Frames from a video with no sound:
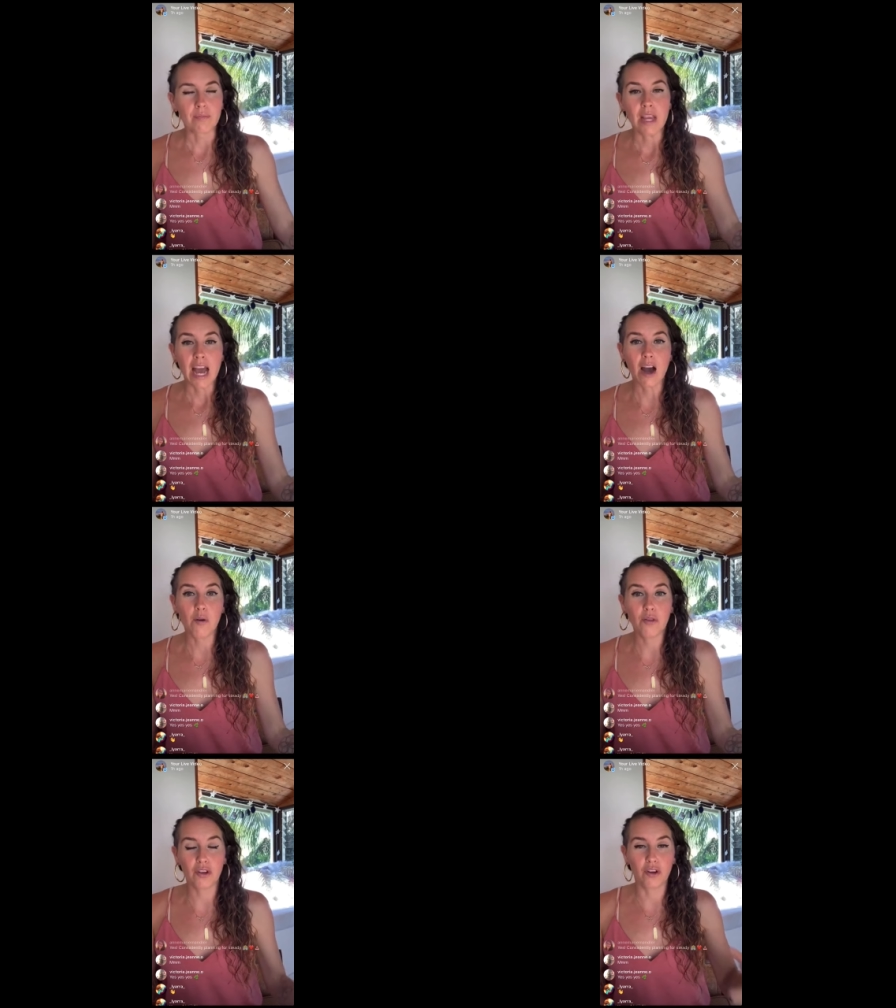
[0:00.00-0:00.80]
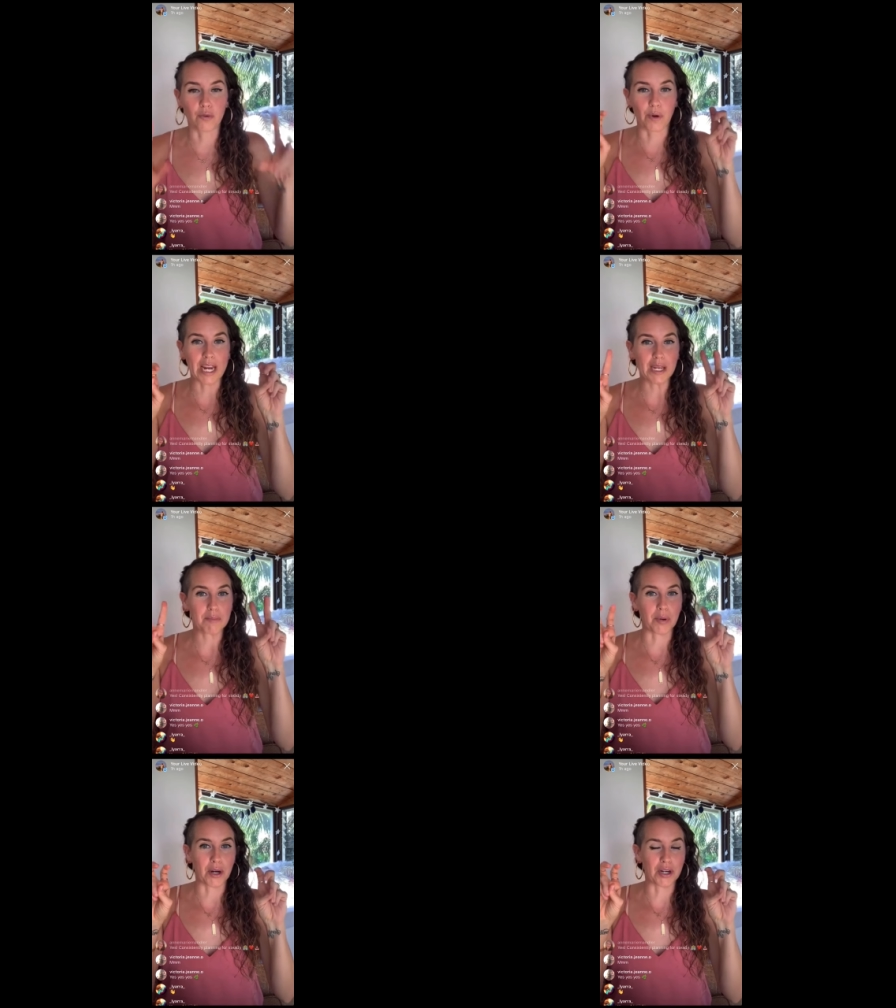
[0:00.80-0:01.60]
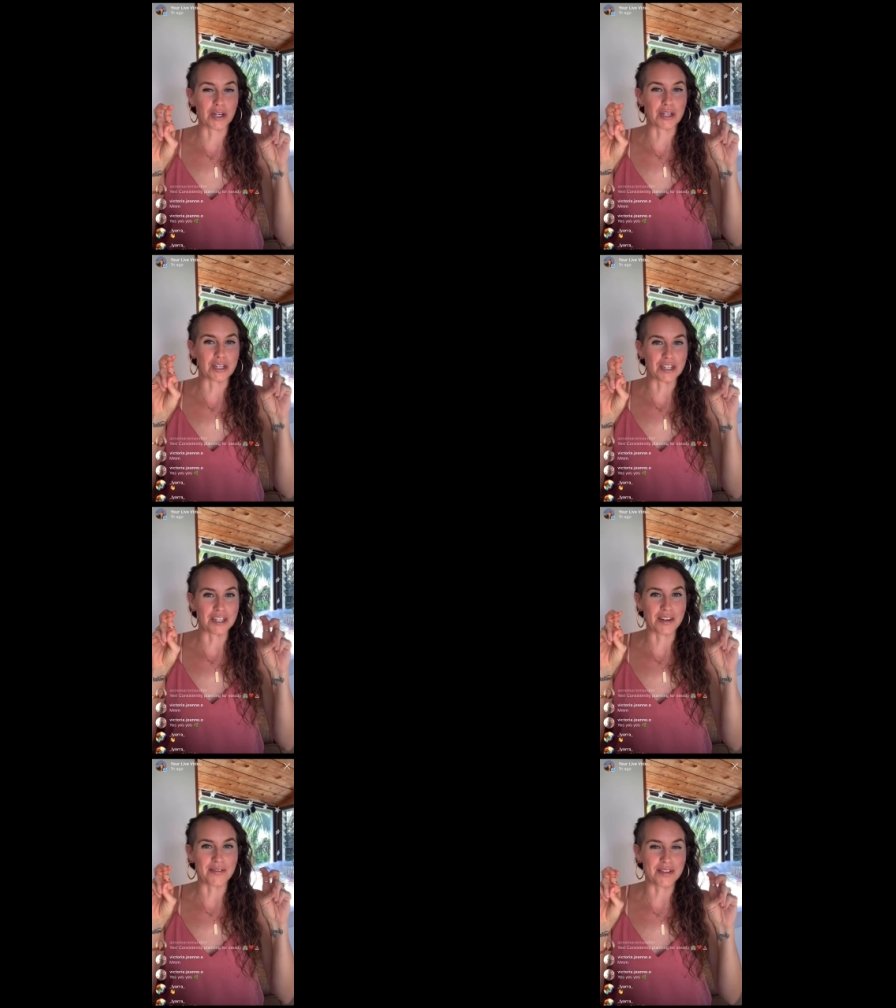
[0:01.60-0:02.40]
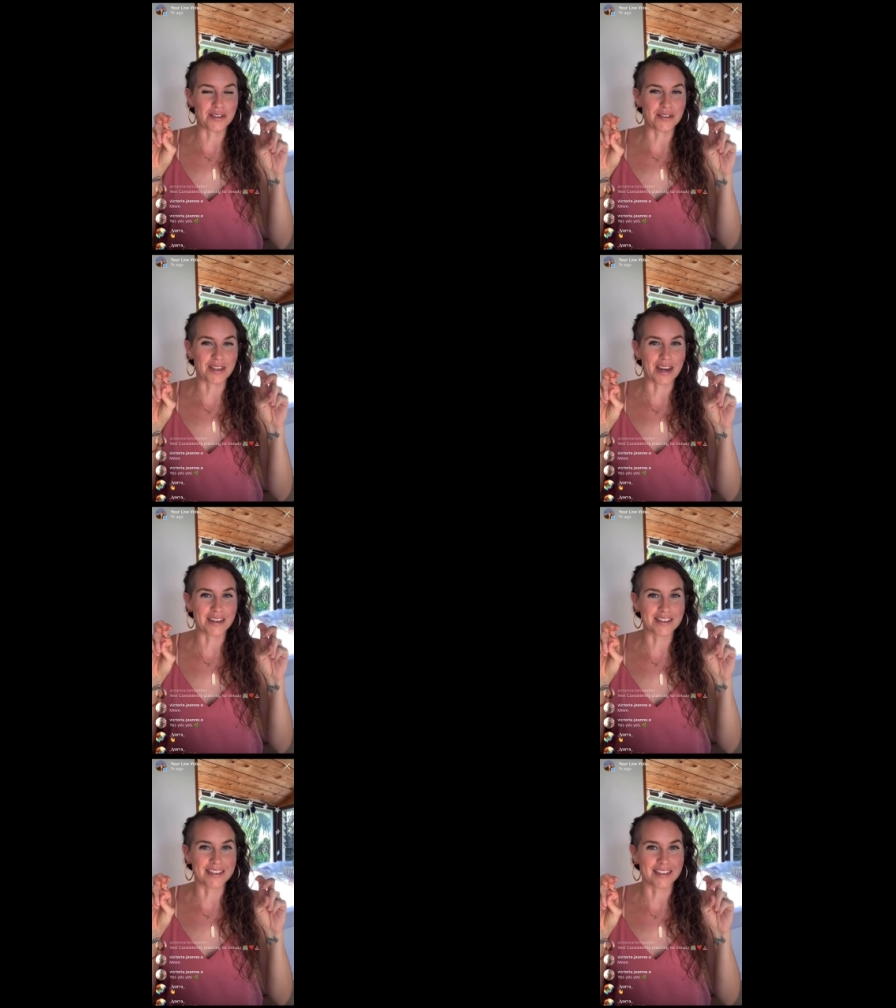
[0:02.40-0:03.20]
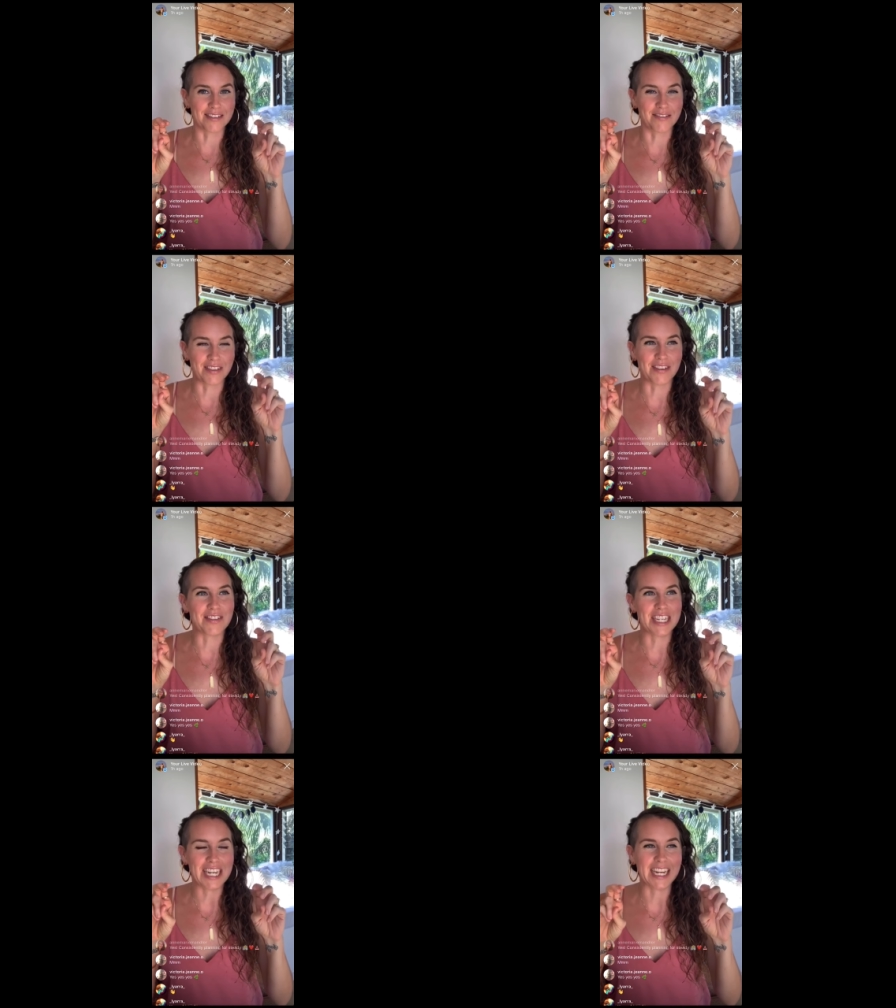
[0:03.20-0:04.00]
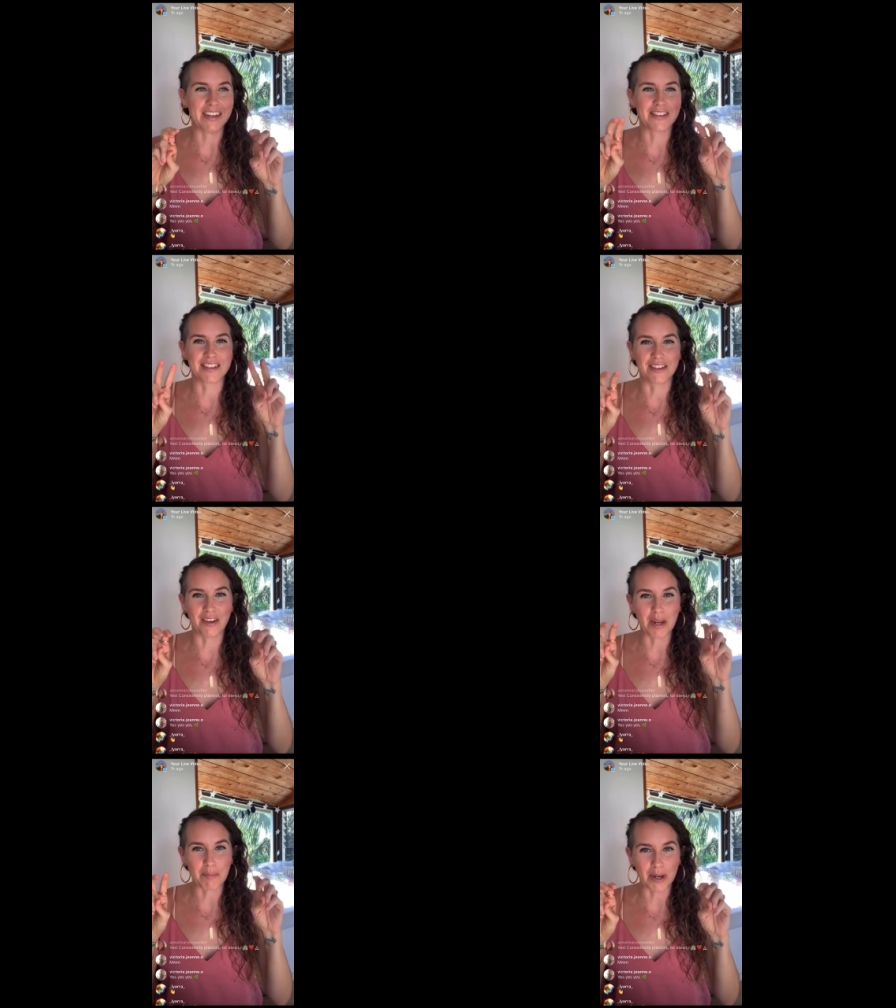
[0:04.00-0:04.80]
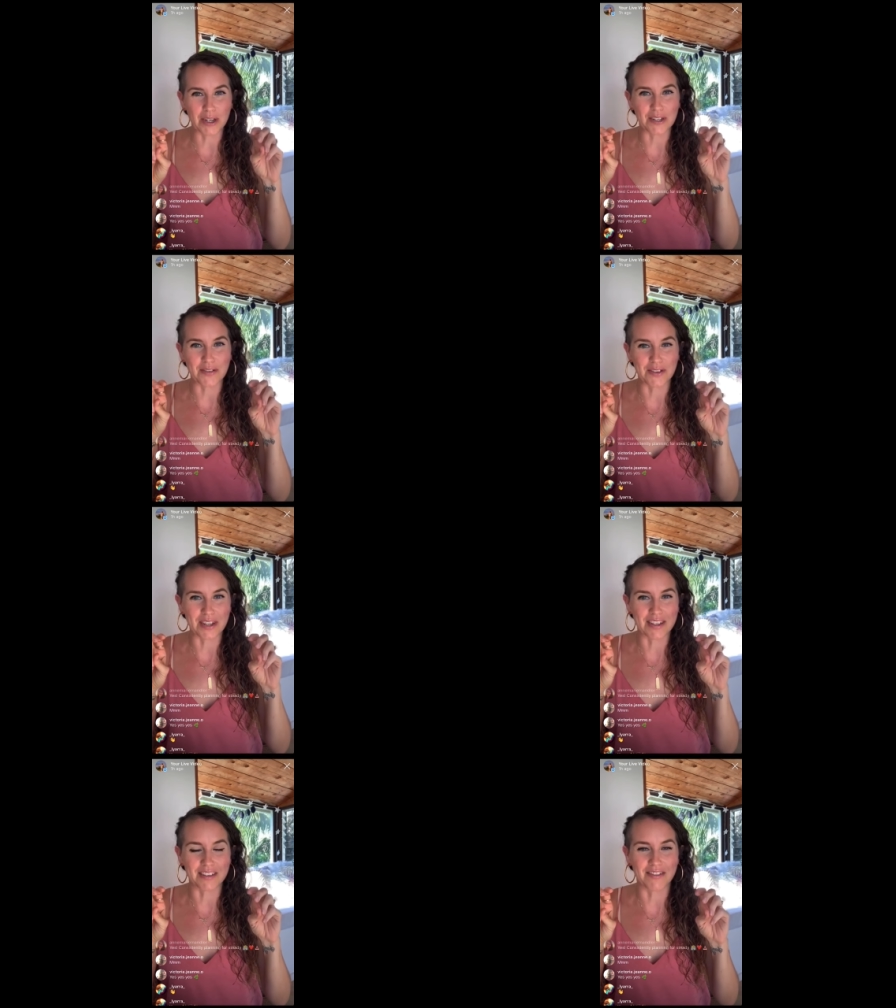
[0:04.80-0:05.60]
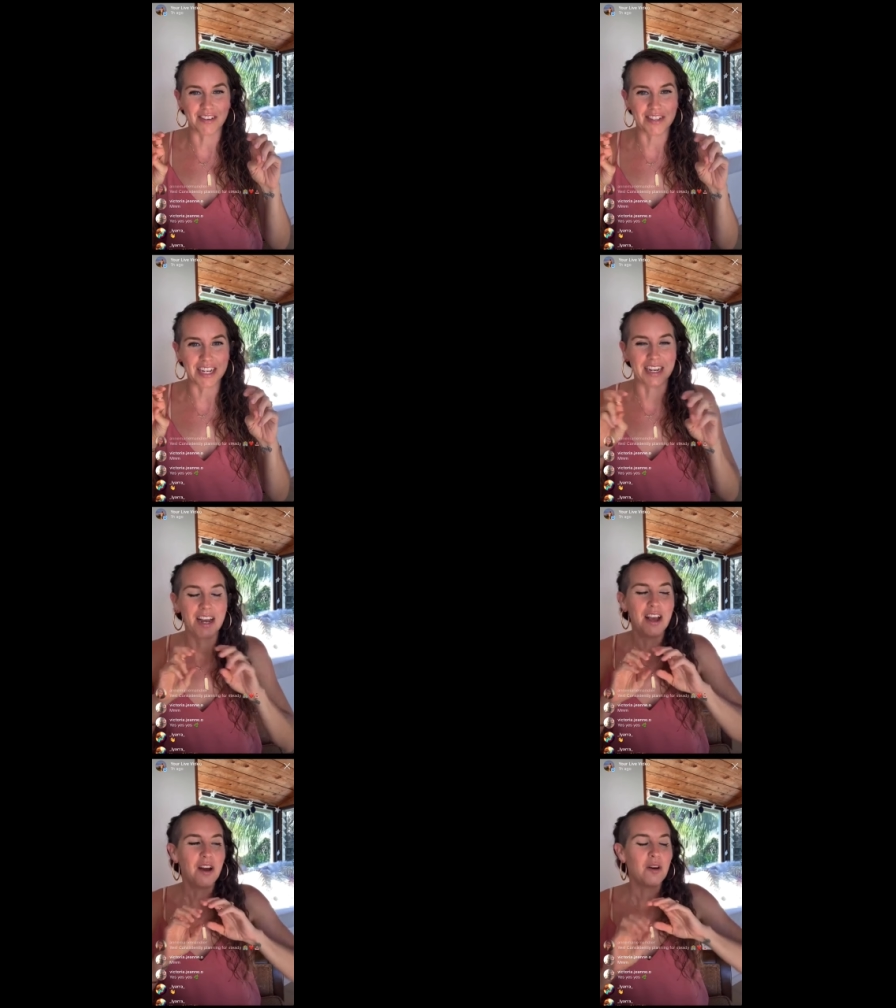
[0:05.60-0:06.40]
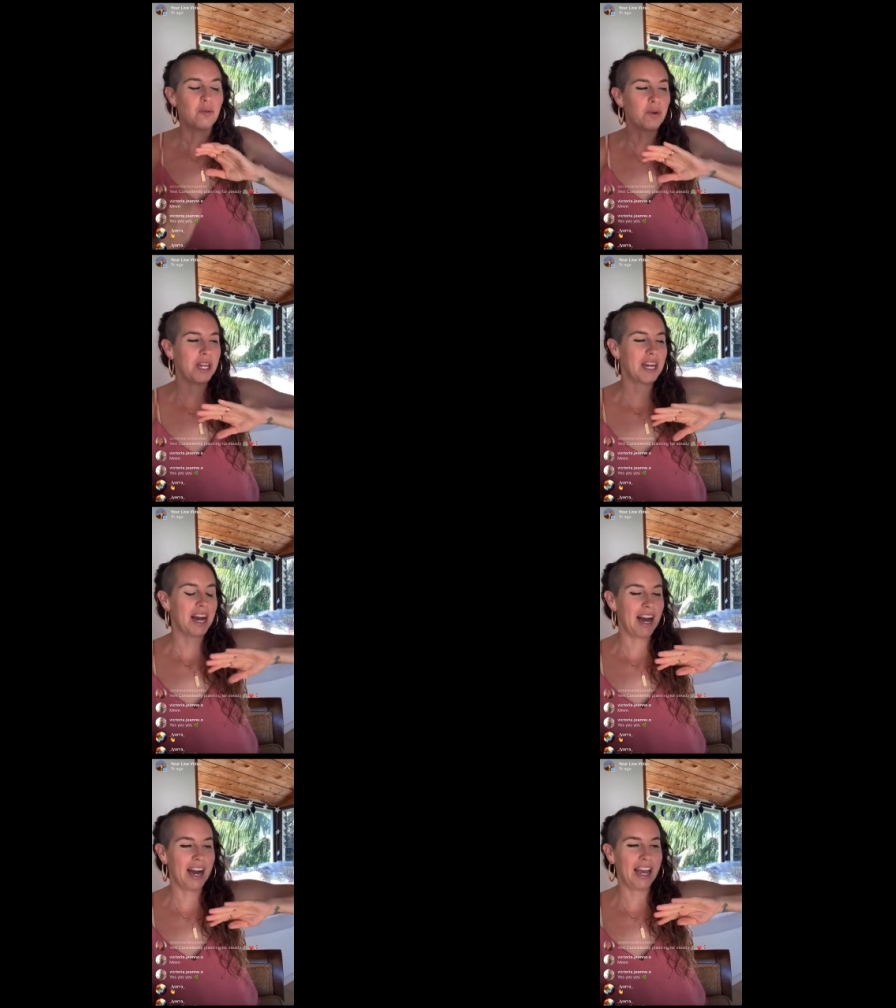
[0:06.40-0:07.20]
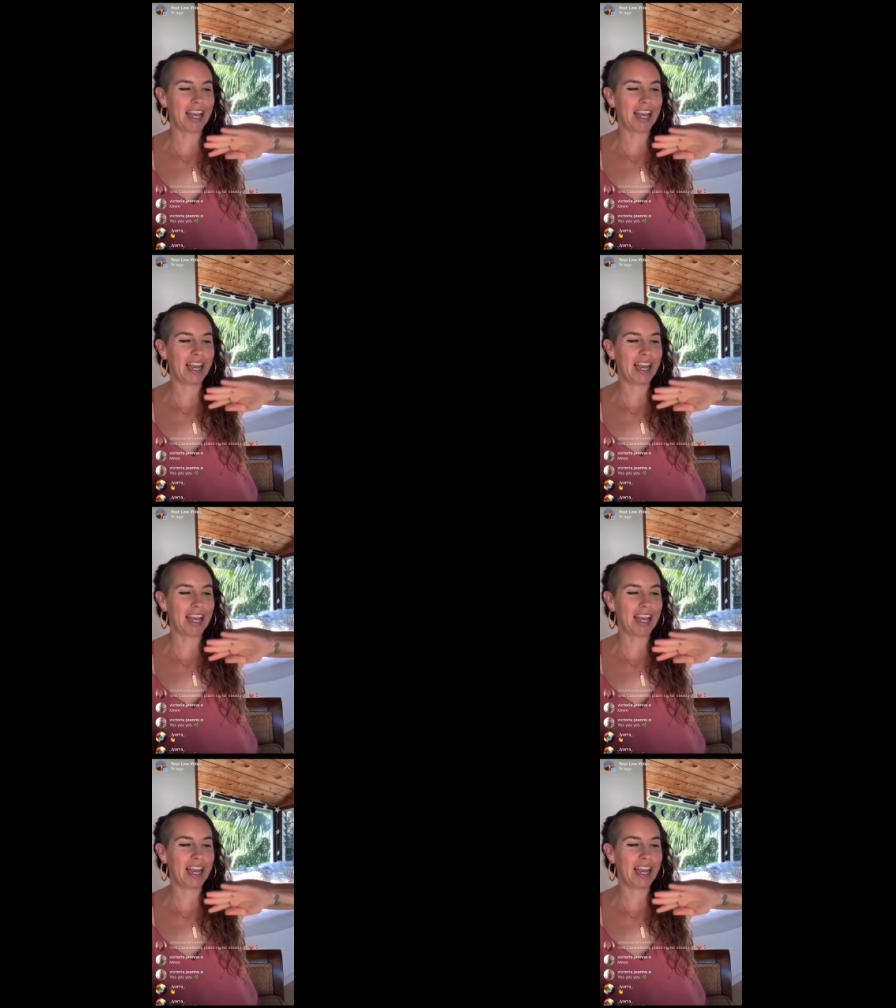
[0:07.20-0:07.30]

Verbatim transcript: how the great purge of 2015, it was the great purge of 2015, when I